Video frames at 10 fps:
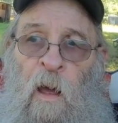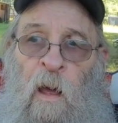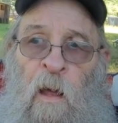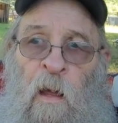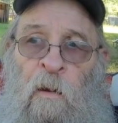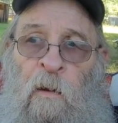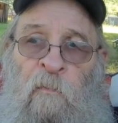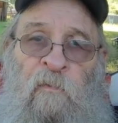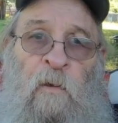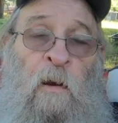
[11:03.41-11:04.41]
And
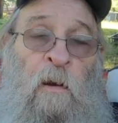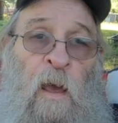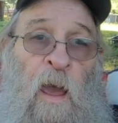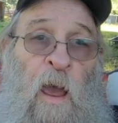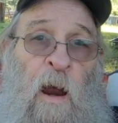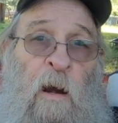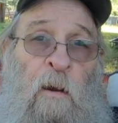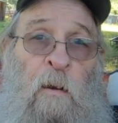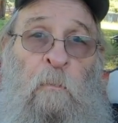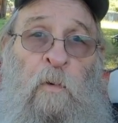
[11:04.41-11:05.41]
if you're into
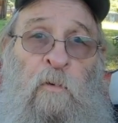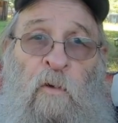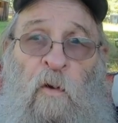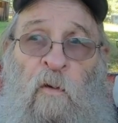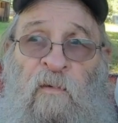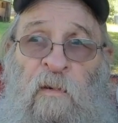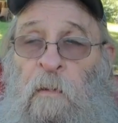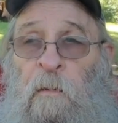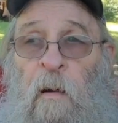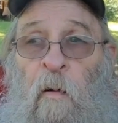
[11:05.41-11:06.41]
canning and preserving
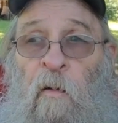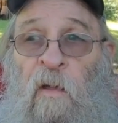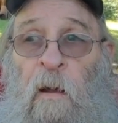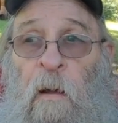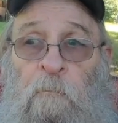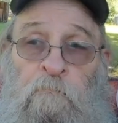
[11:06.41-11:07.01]
and all that,